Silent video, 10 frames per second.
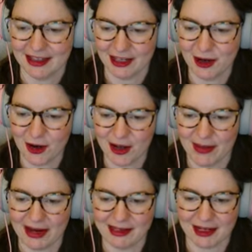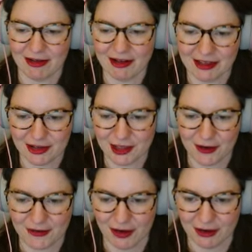your commands, Lauren. They're
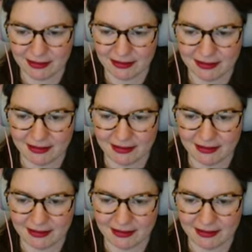so fun.